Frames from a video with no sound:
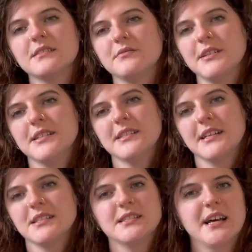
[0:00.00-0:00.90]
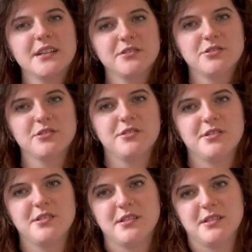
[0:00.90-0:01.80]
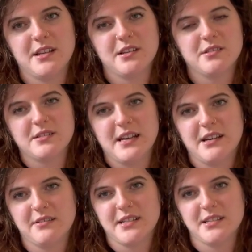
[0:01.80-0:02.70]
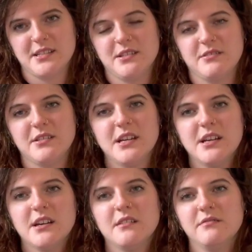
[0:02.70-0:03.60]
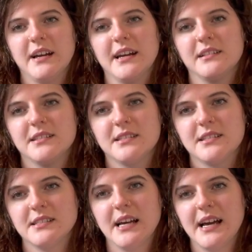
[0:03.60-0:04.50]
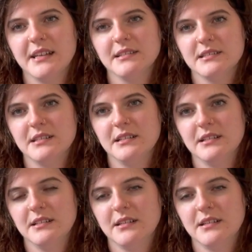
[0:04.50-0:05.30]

well, it's like a saddle shoulder that then goes out into a raglan style.